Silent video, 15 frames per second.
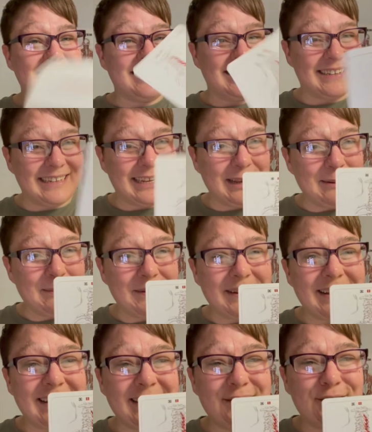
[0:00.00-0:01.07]
deep
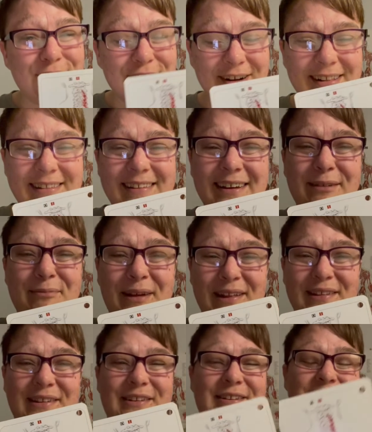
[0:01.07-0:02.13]
intrinsic
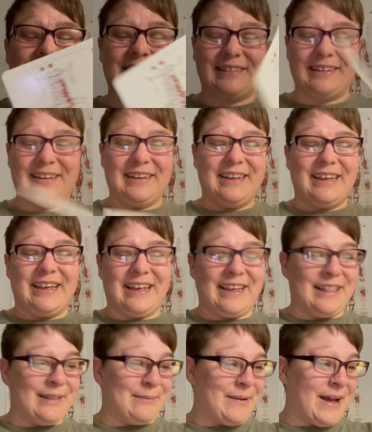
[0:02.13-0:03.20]
muscles in
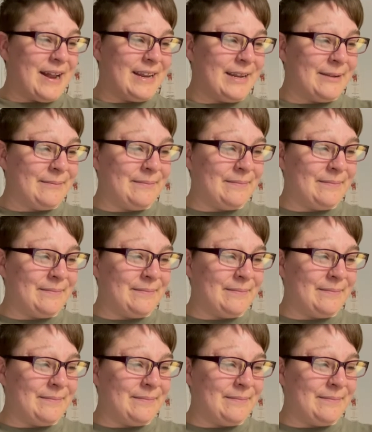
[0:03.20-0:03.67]
the body.